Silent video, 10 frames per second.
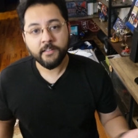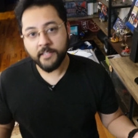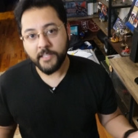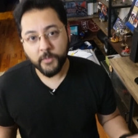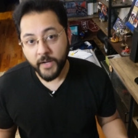
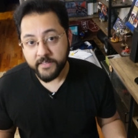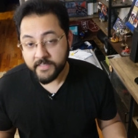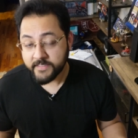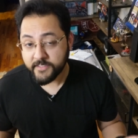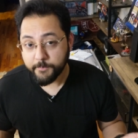Tell you what,
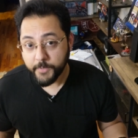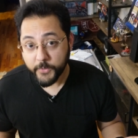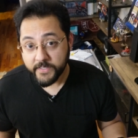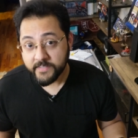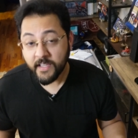since it's a
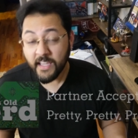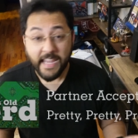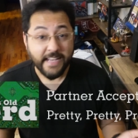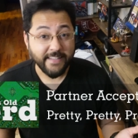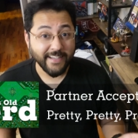bonus,
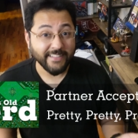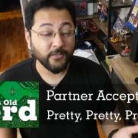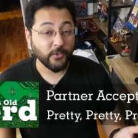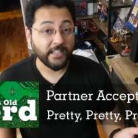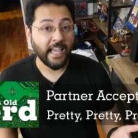it
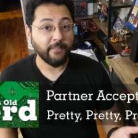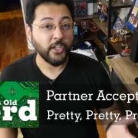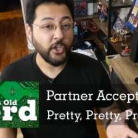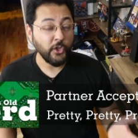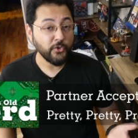doesn't really have a
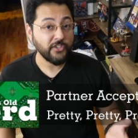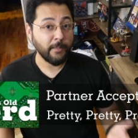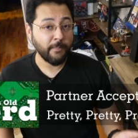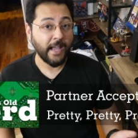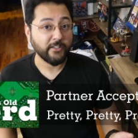huge
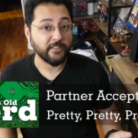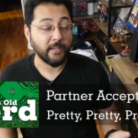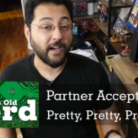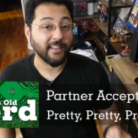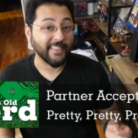impact on
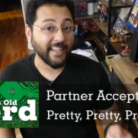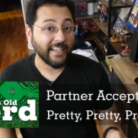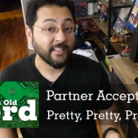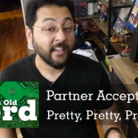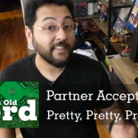them
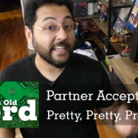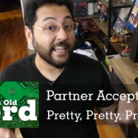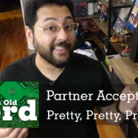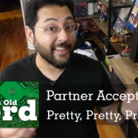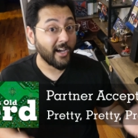unless they
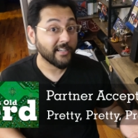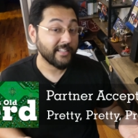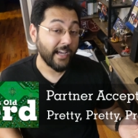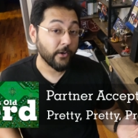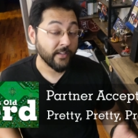get locked
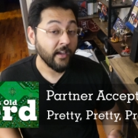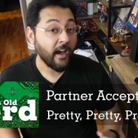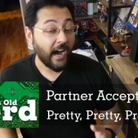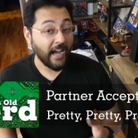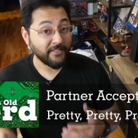out.
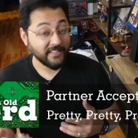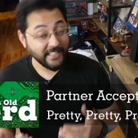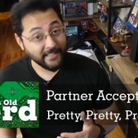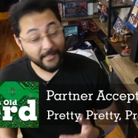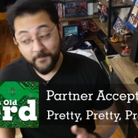I've
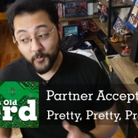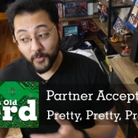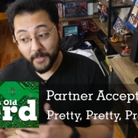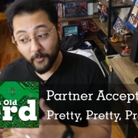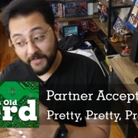seen it
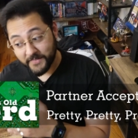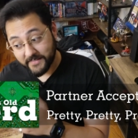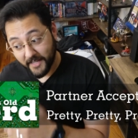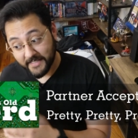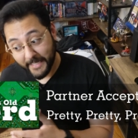where my wife is
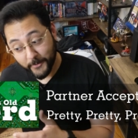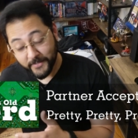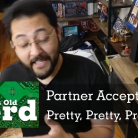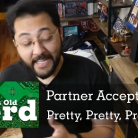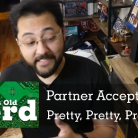locked out
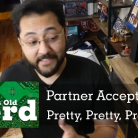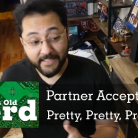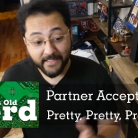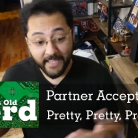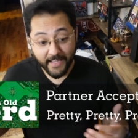and she's
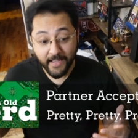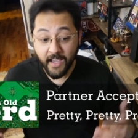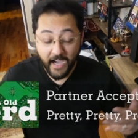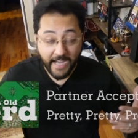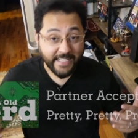like, hey,
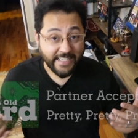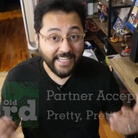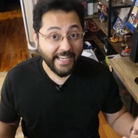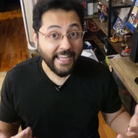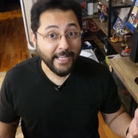I can
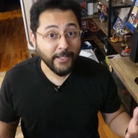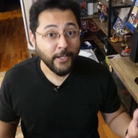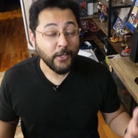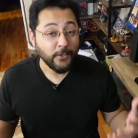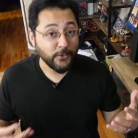get in
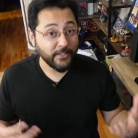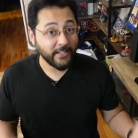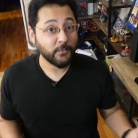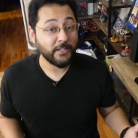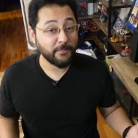using
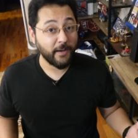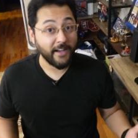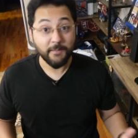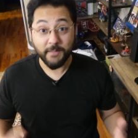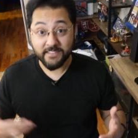
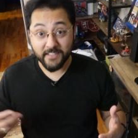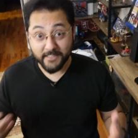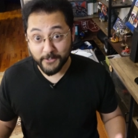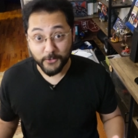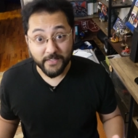SwitchBot. My son
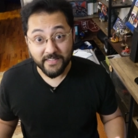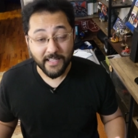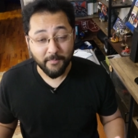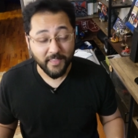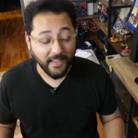can do the
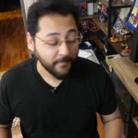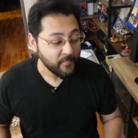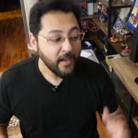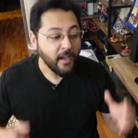same thing.